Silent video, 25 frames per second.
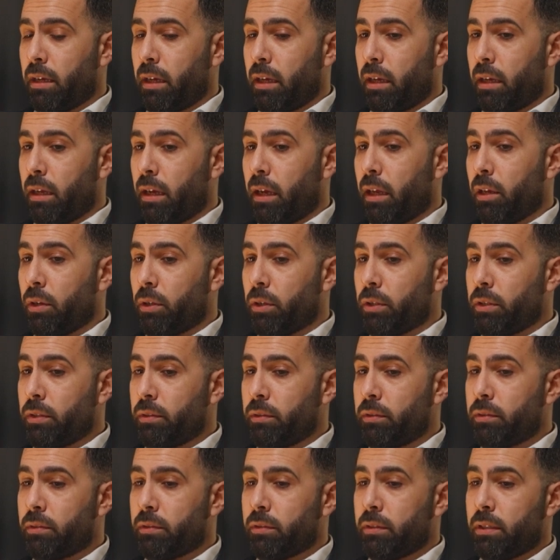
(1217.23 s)
a
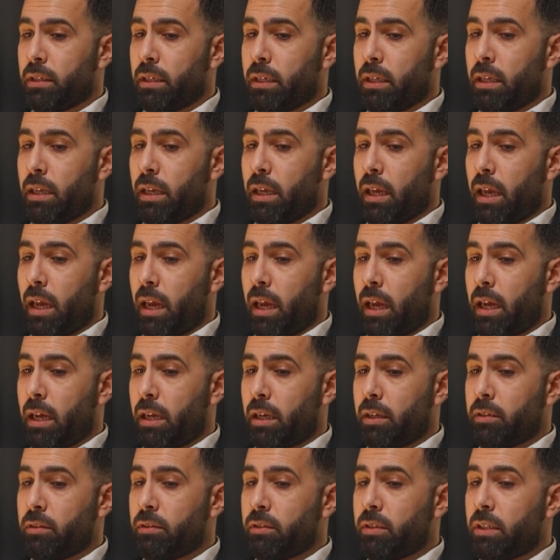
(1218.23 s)
lot,
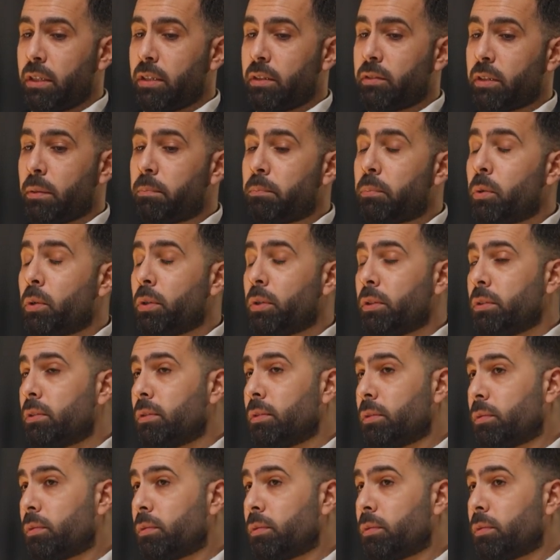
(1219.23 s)
and support